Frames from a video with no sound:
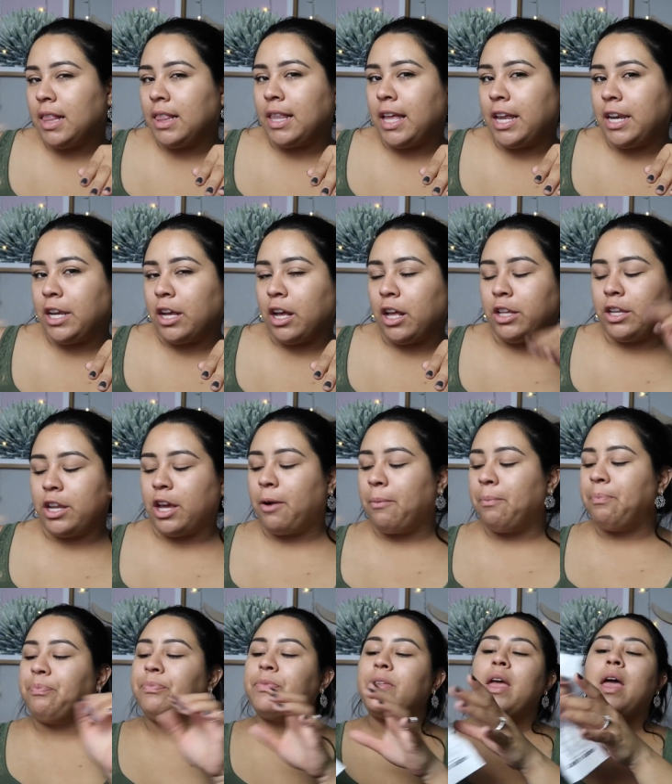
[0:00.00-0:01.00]
Let y'all know.
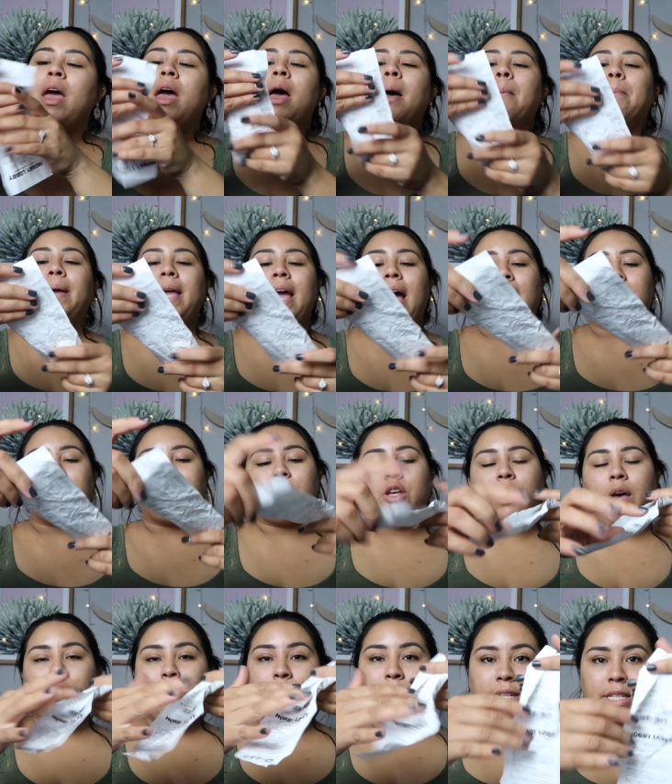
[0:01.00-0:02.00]
But yeah, so
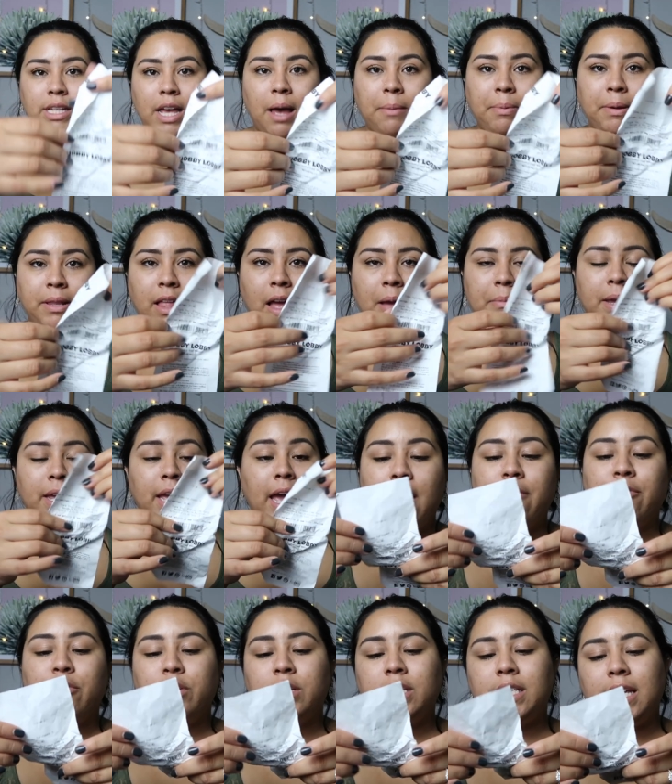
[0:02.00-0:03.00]
I went to Hobby Lobby. I
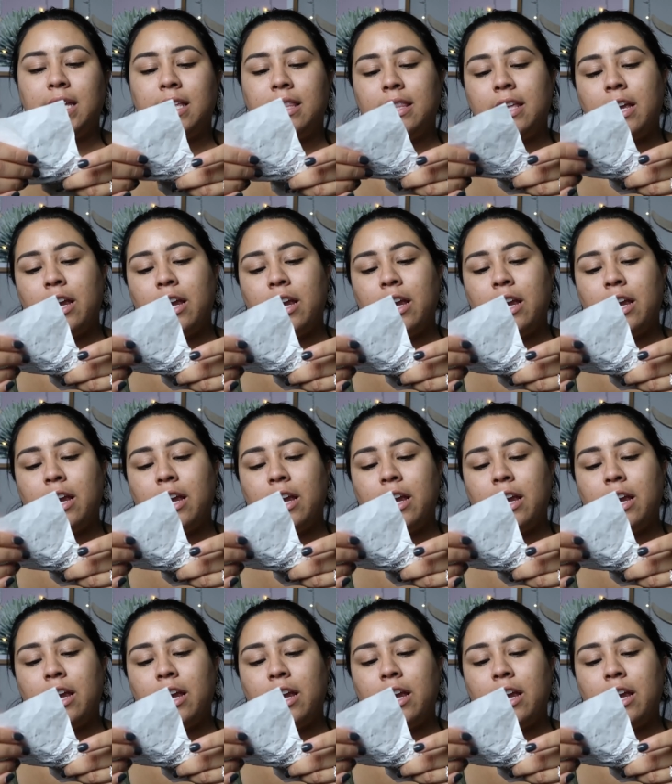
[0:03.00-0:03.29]
have a receipt in